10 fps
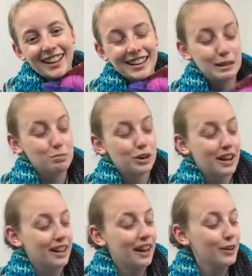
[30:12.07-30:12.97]
Keep your
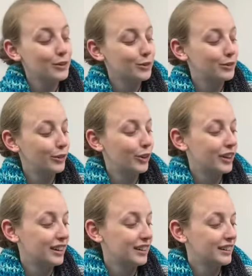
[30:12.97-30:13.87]
eye out
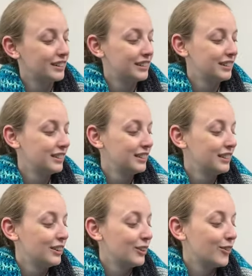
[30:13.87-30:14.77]
for
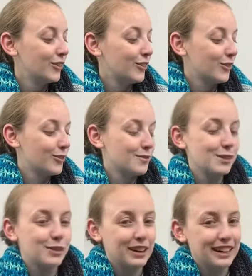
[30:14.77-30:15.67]
me
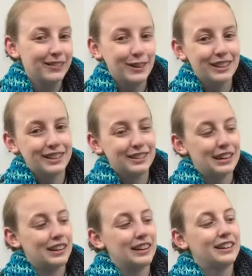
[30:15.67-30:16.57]
working with this
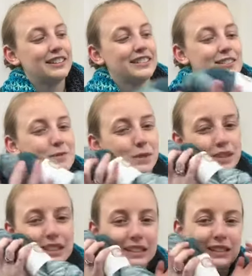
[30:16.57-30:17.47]
yarn. I'm
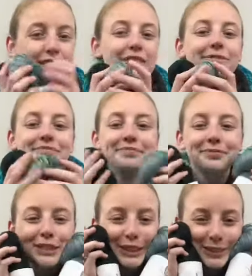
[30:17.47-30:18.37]

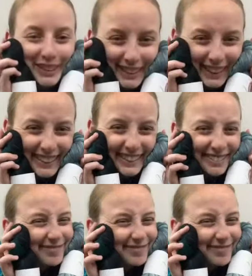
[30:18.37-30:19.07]
so excited.